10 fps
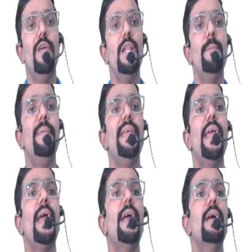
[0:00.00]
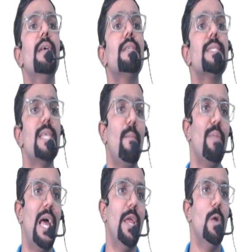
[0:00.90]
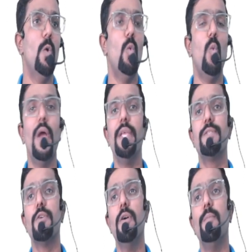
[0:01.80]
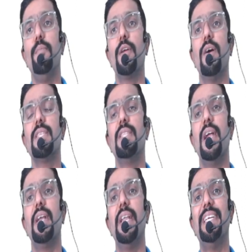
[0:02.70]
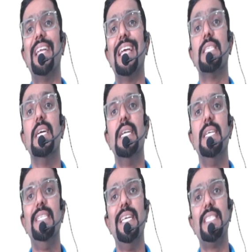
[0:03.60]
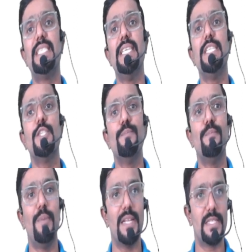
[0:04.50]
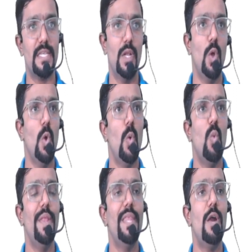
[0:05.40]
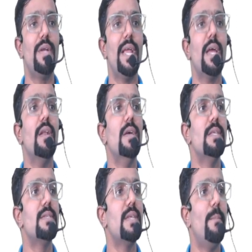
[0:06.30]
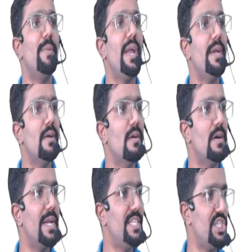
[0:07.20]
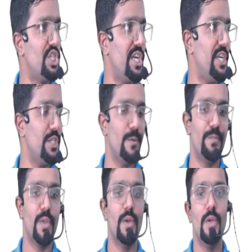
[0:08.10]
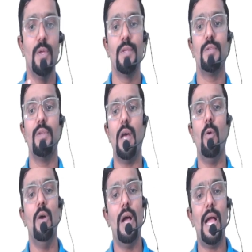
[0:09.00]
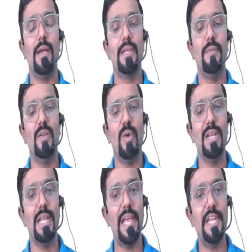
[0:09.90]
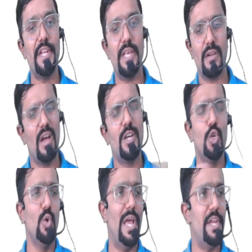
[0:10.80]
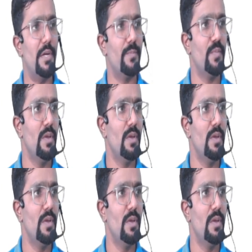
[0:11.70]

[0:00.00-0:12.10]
will be a supply. Why so? Because they are treated as distinct person when they have taken separate registration. So now I have given one liner here or two liner.